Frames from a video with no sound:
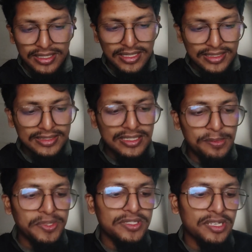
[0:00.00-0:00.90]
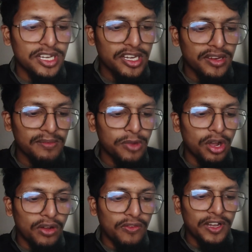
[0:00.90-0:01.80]
is representative
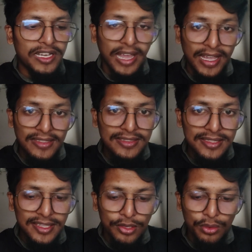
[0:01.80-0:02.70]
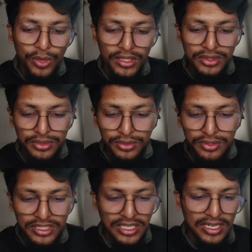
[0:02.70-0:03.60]
of a case you want to
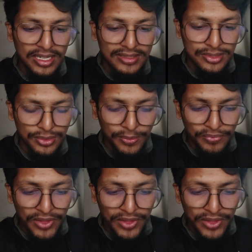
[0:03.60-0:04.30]
generalize to,